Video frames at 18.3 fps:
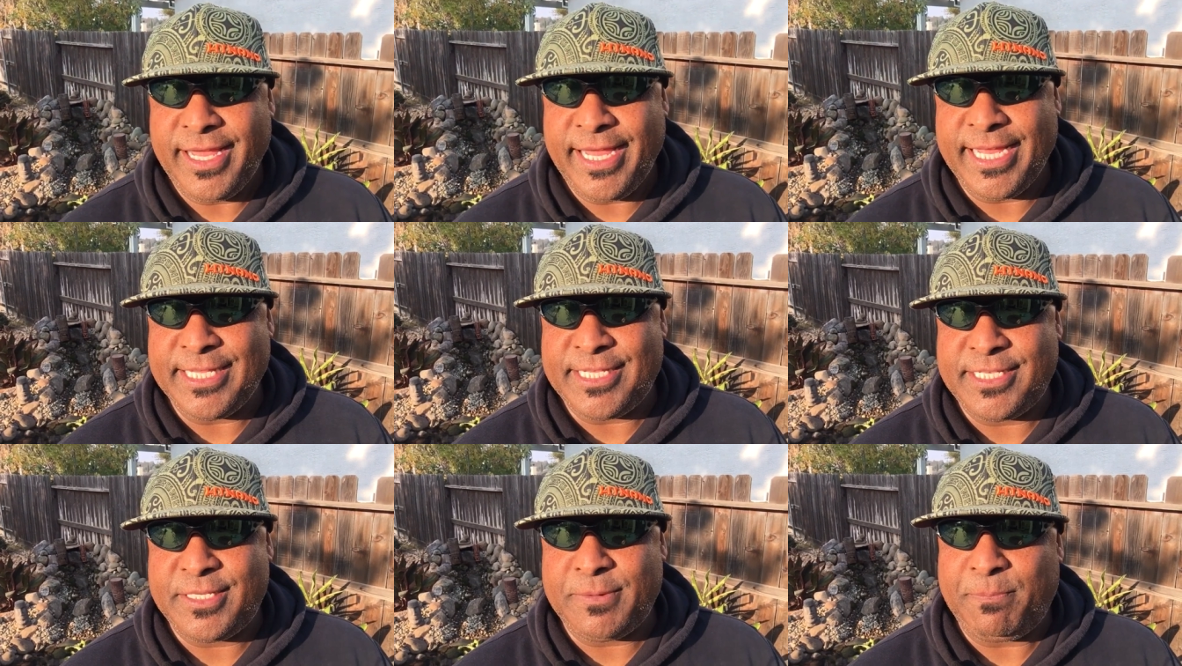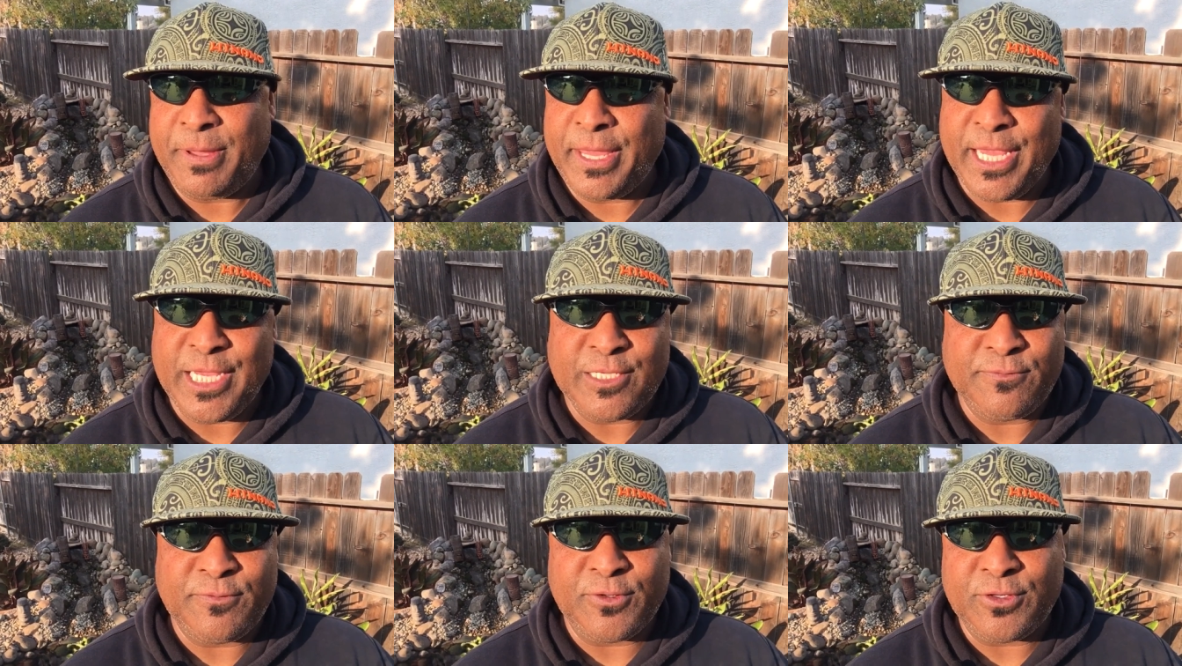It's
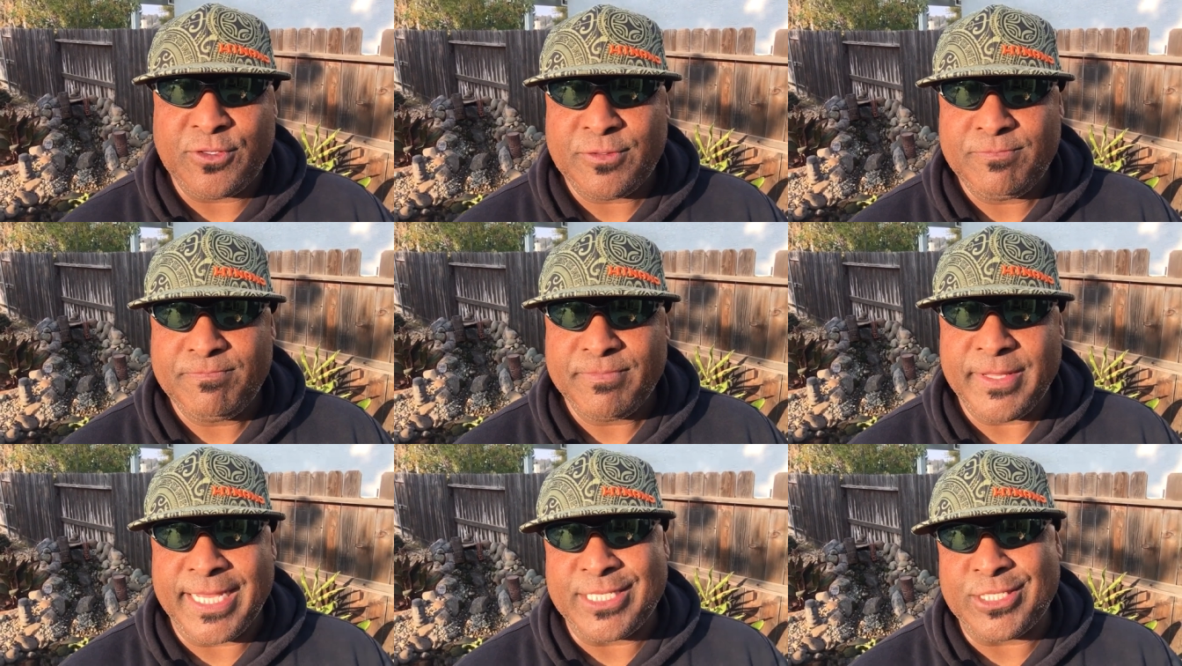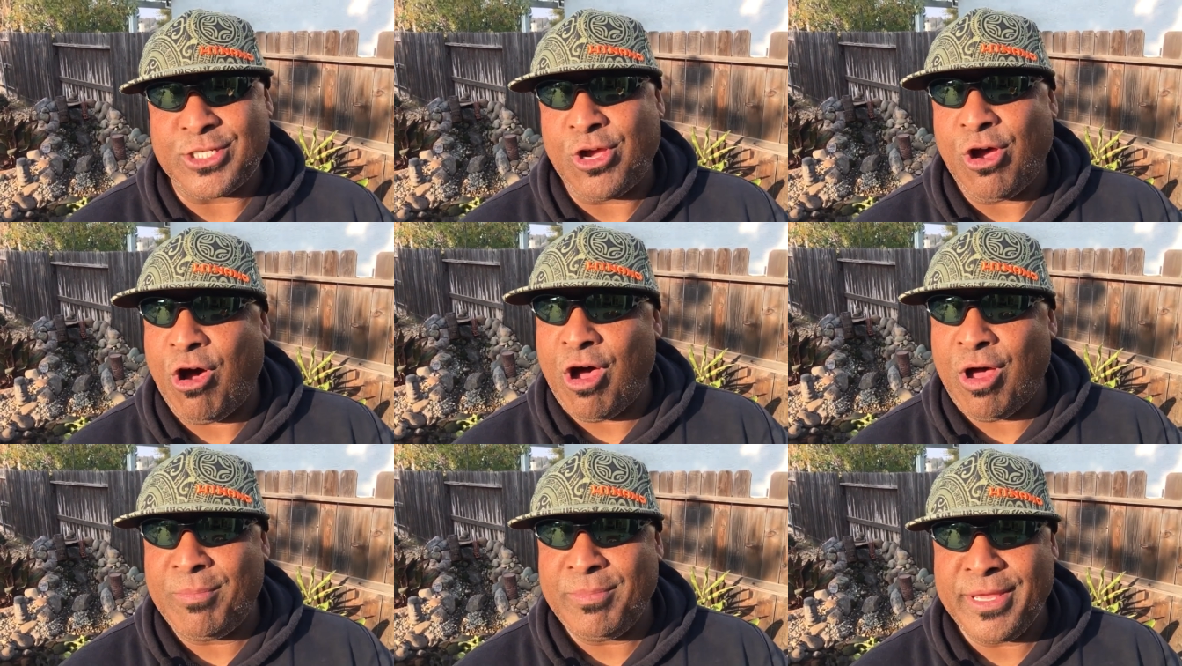peaceful, it's
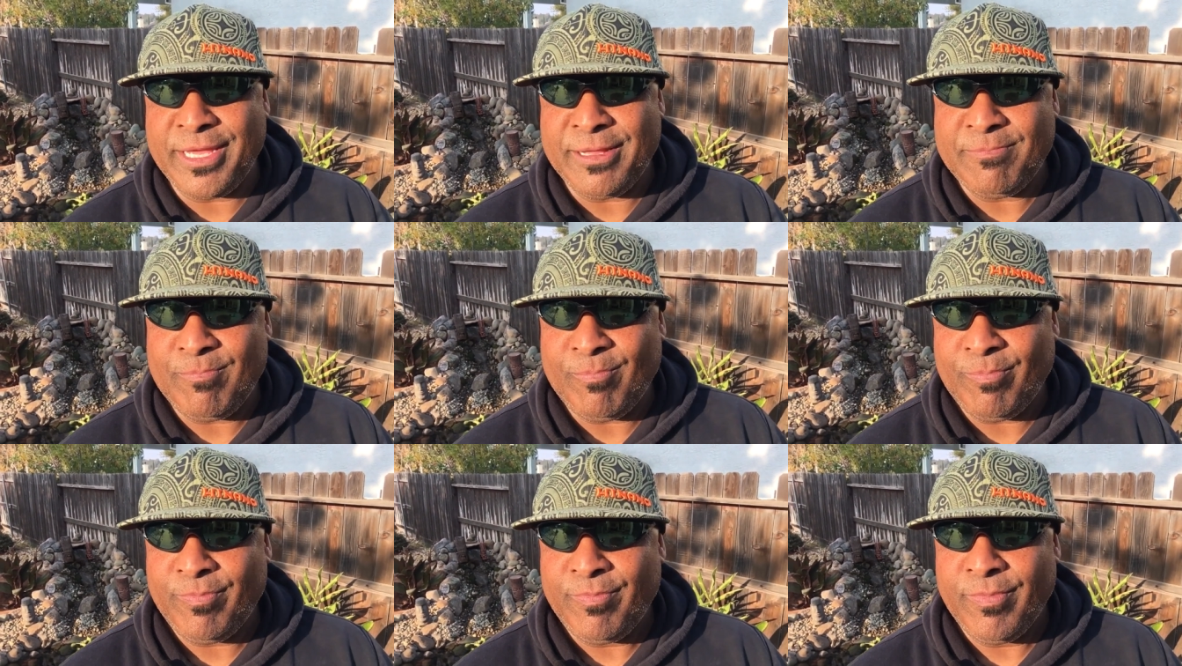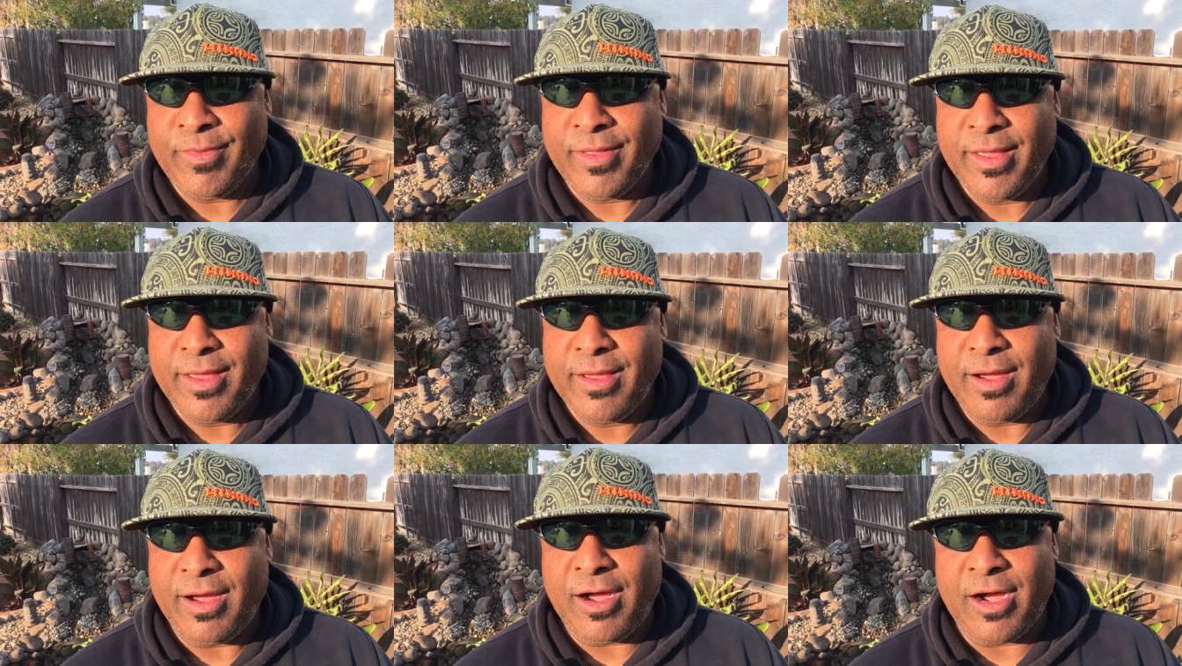calming,
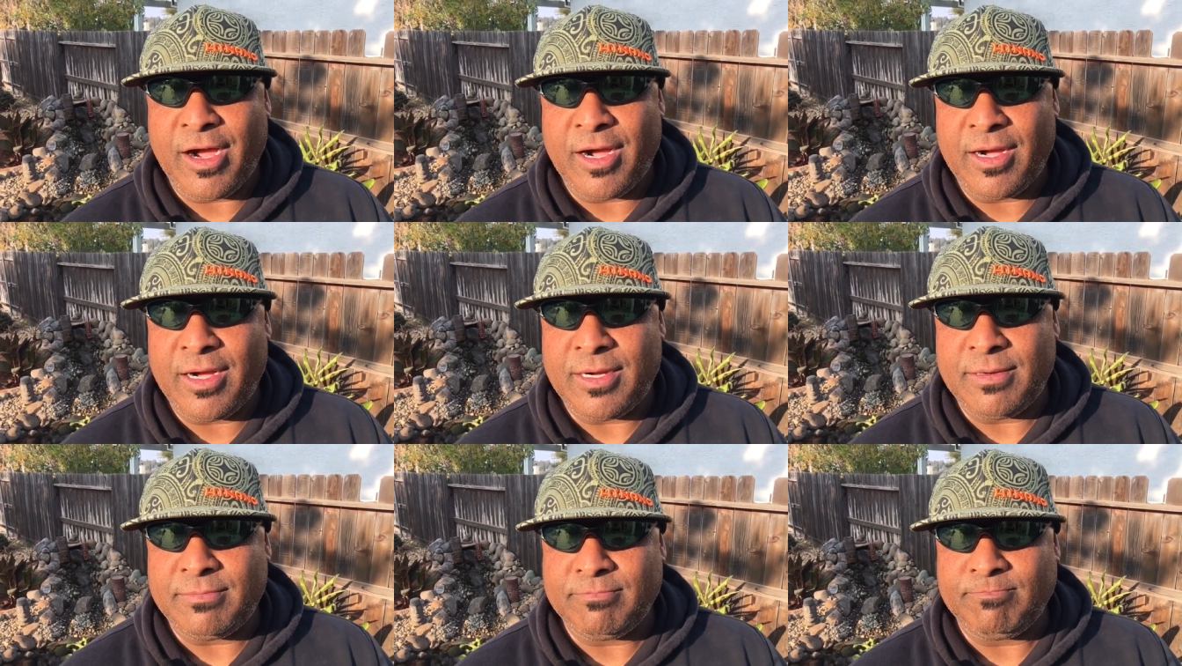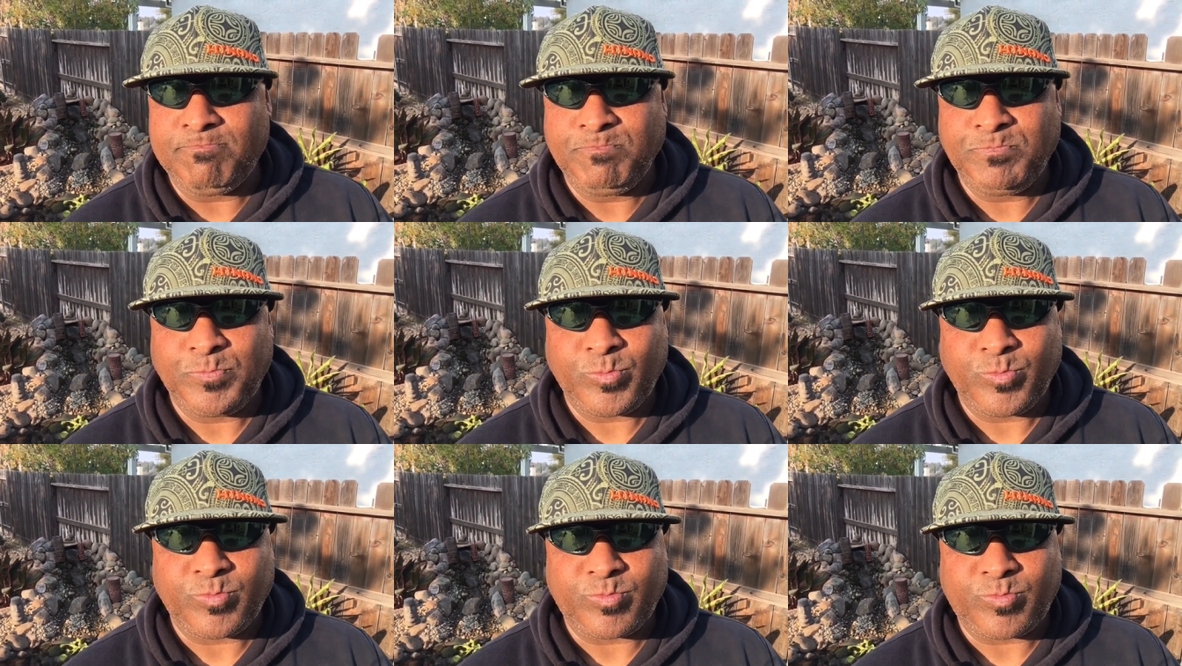um,
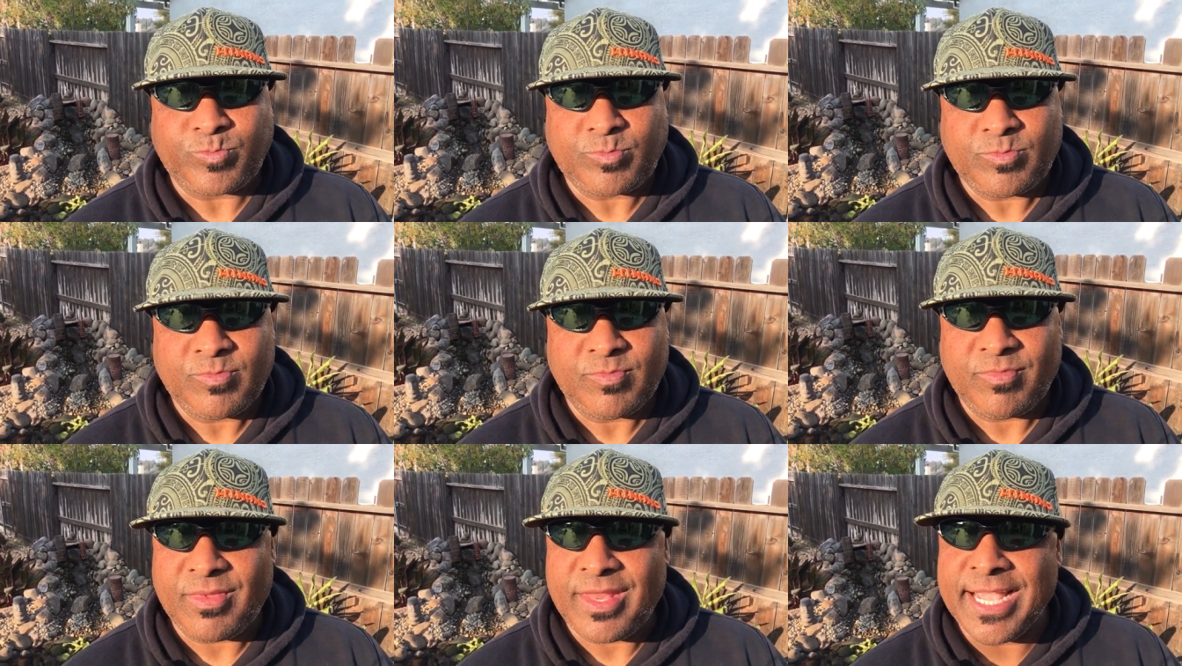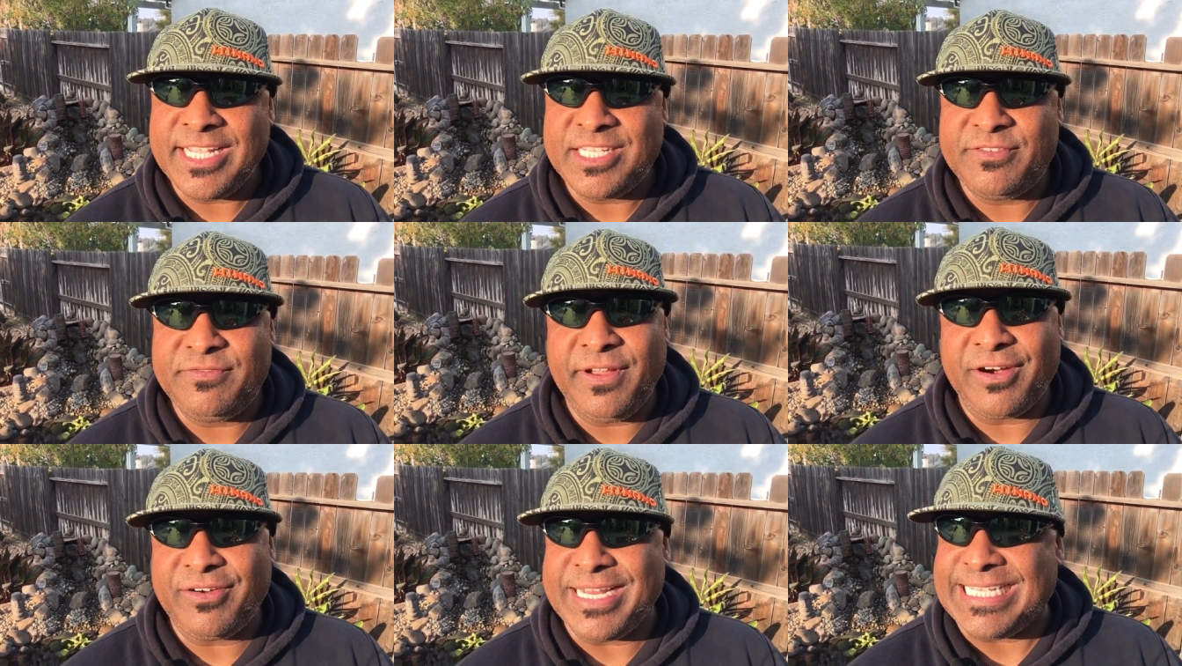it's
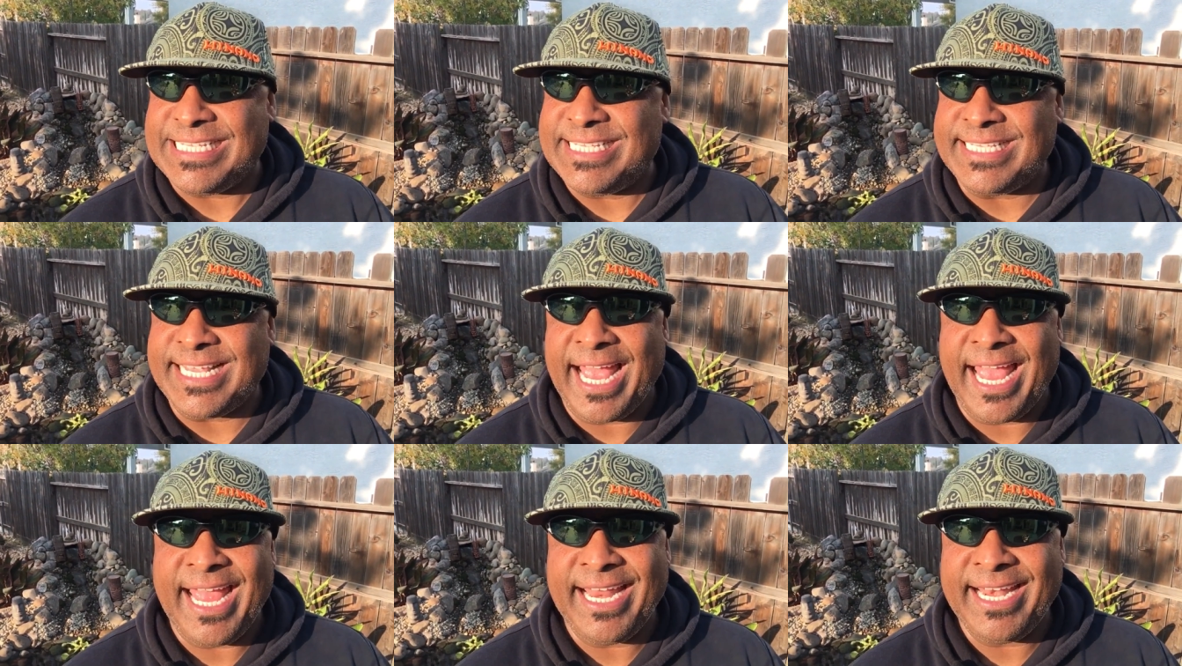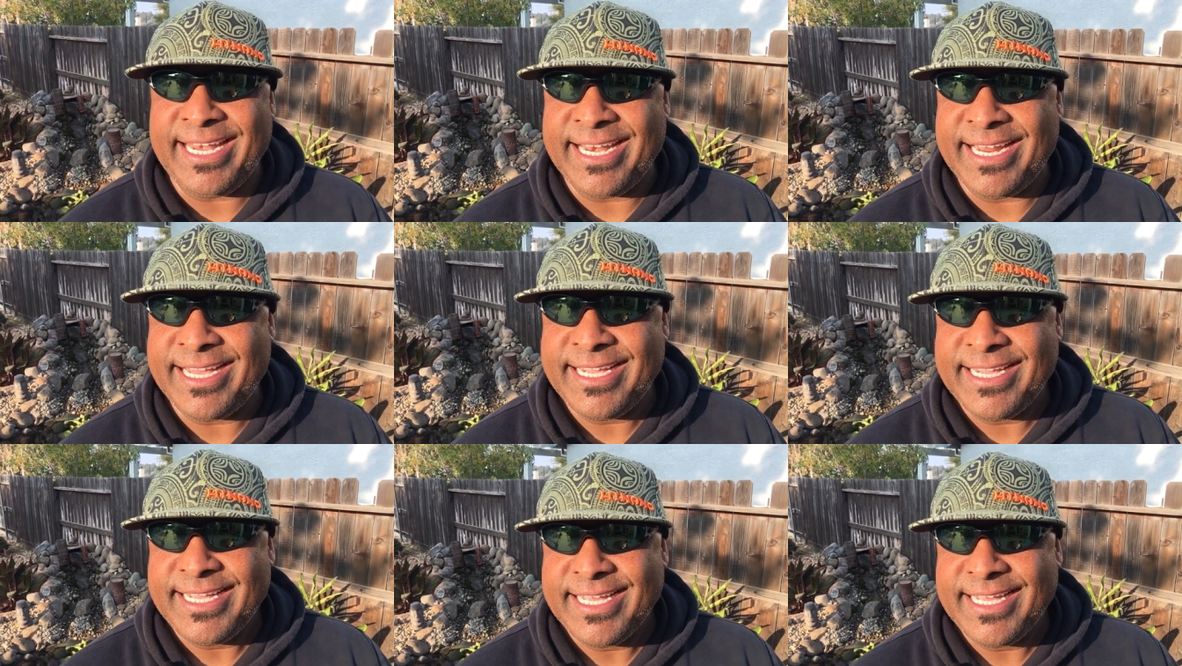very zen.